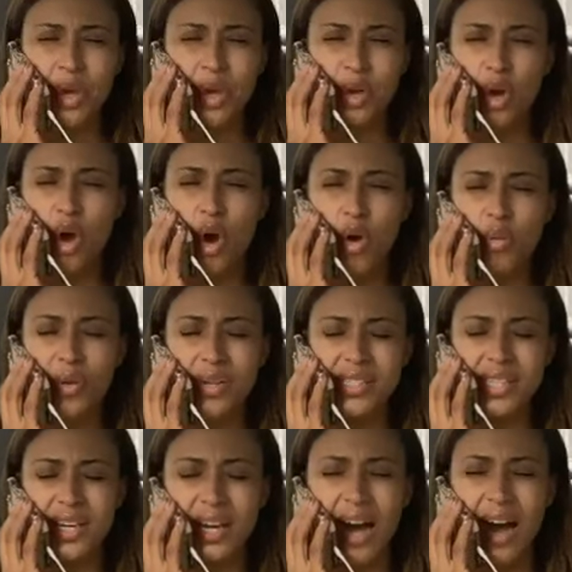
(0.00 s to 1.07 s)
Glory
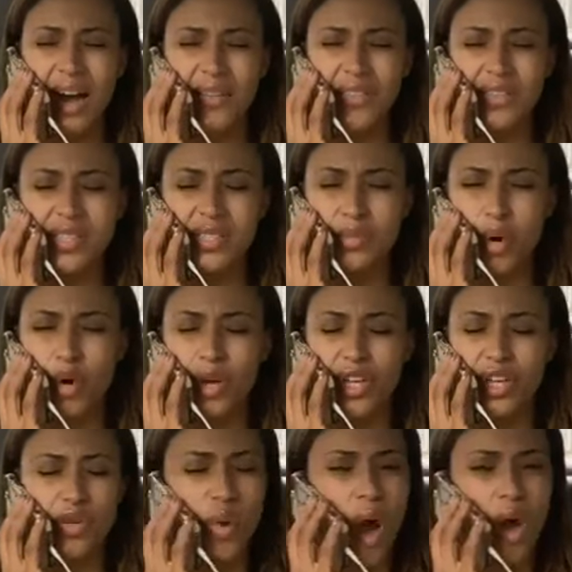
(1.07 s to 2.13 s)
to God this
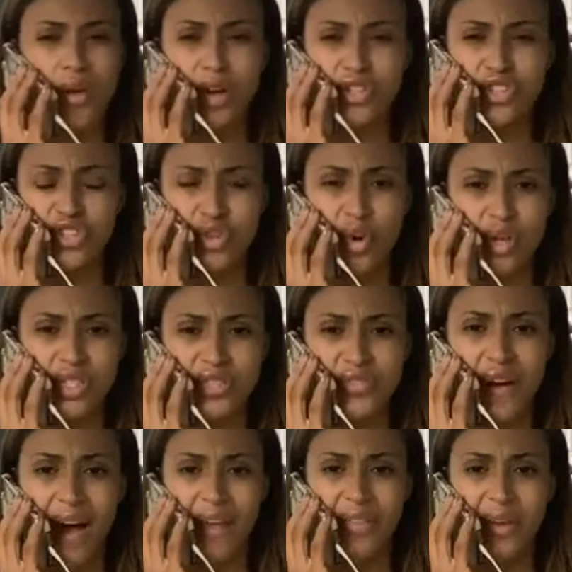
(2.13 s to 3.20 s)
morning. You are our source,
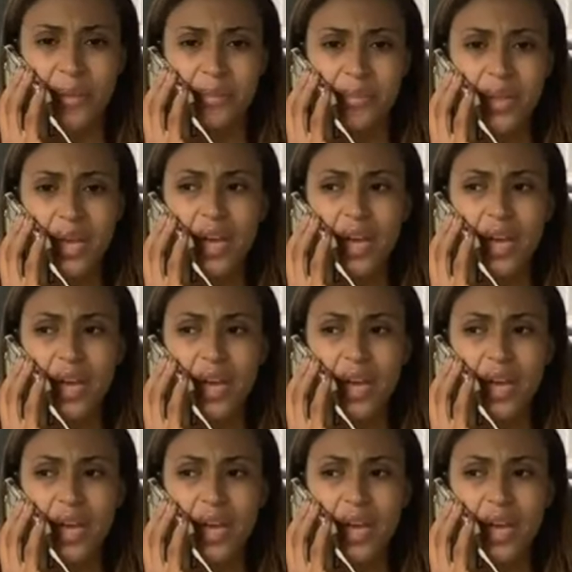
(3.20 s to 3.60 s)
Father.